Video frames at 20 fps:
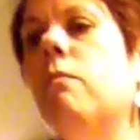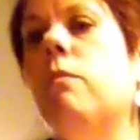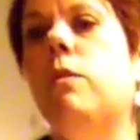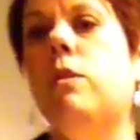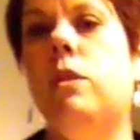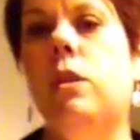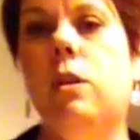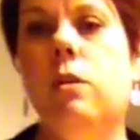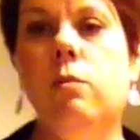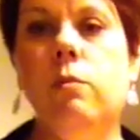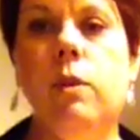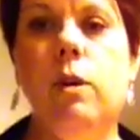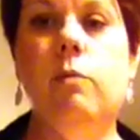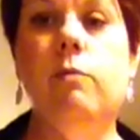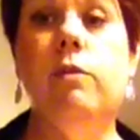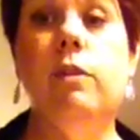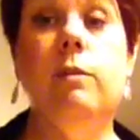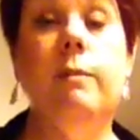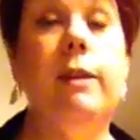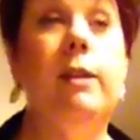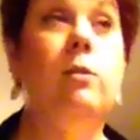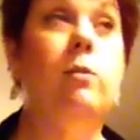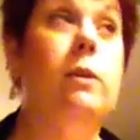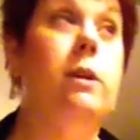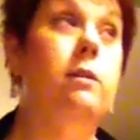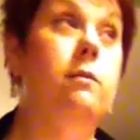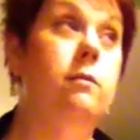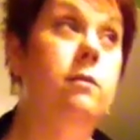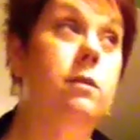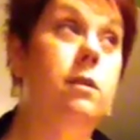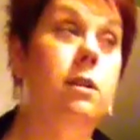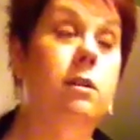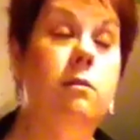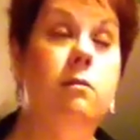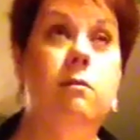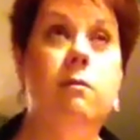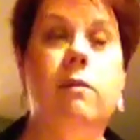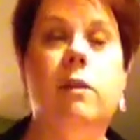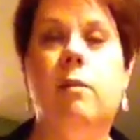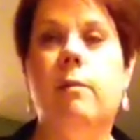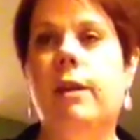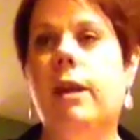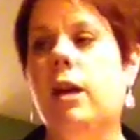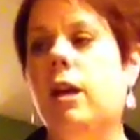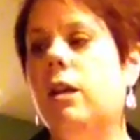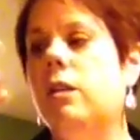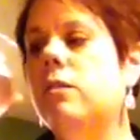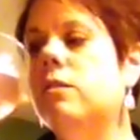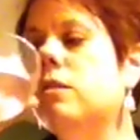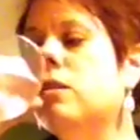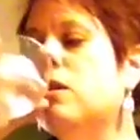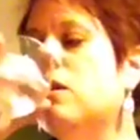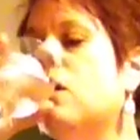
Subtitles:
So hopefully my 12s aren't far behind.